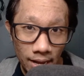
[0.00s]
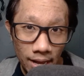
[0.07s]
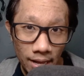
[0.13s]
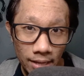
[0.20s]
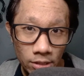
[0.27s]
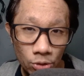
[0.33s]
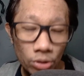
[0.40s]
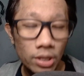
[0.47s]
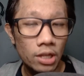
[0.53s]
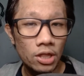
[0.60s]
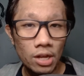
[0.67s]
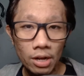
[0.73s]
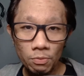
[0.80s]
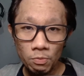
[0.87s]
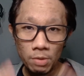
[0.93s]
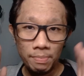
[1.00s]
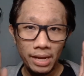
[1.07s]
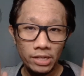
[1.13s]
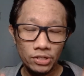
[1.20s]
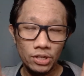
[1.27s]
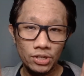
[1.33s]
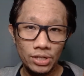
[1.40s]
So the thought
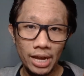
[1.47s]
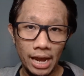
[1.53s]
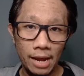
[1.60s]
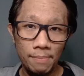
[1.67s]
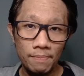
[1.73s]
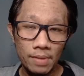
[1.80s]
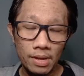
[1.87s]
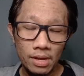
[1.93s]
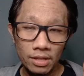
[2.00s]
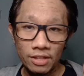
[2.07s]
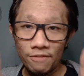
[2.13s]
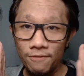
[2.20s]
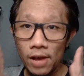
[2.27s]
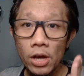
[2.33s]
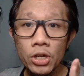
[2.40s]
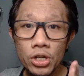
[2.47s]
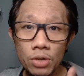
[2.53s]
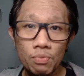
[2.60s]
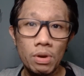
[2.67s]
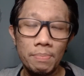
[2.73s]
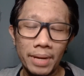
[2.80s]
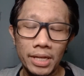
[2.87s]
remains the same, the function
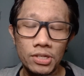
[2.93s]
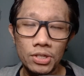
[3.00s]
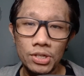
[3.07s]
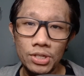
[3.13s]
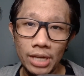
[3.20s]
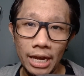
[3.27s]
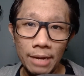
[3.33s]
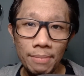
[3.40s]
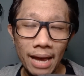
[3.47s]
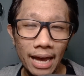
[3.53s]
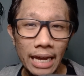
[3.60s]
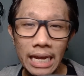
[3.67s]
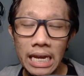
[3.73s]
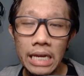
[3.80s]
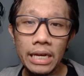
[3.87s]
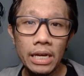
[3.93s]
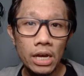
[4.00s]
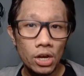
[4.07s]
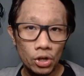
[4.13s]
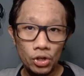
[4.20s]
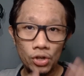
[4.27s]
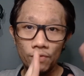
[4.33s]
remains the same, i.e.,
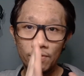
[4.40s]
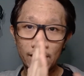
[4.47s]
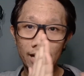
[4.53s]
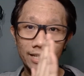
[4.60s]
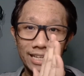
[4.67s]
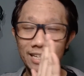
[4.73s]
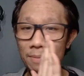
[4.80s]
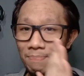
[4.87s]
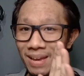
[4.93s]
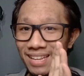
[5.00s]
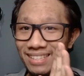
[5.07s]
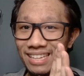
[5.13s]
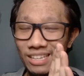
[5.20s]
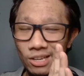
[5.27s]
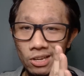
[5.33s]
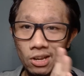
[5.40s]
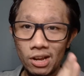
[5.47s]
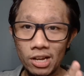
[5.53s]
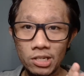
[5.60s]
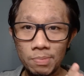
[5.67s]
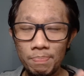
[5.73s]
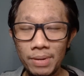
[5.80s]
you've got the dependent
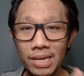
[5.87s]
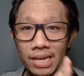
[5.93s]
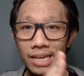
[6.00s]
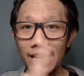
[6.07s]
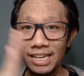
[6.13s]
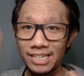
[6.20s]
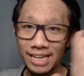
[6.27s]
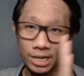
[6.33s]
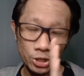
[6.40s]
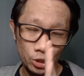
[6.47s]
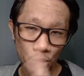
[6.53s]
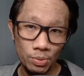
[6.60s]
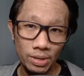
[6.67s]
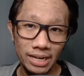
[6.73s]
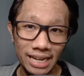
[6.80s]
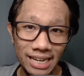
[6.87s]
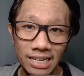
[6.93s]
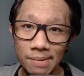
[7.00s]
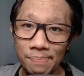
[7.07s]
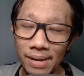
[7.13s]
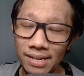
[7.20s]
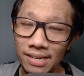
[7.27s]
clause being attached to an
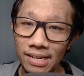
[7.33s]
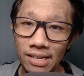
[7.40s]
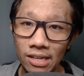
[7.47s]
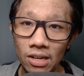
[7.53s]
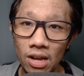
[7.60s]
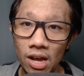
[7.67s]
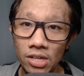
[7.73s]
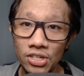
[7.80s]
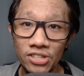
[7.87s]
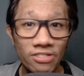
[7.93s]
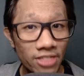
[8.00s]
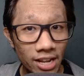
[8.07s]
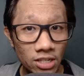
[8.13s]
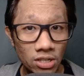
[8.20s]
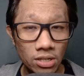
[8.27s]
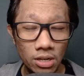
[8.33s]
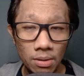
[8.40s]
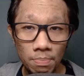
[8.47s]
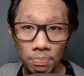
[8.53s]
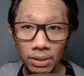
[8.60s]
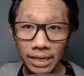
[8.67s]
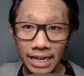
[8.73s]
independent clause, thus
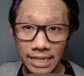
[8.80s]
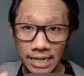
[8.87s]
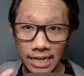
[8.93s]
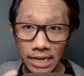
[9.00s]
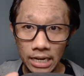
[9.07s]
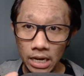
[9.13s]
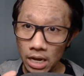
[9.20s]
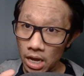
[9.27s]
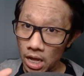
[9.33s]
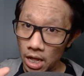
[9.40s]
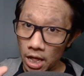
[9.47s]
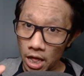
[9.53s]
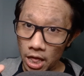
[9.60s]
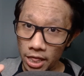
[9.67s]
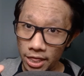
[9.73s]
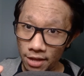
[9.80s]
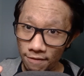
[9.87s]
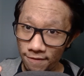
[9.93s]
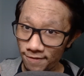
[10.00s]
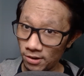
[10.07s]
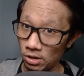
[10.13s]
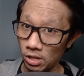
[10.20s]
completing the
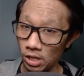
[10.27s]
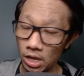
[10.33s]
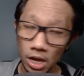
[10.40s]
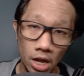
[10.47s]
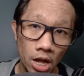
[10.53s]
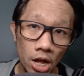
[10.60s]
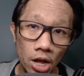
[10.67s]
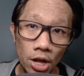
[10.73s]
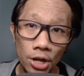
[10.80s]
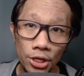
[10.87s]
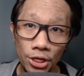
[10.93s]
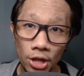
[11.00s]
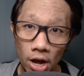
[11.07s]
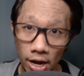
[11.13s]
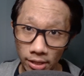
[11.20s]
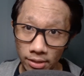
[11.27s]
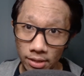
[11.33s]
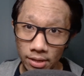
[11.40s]
full thought.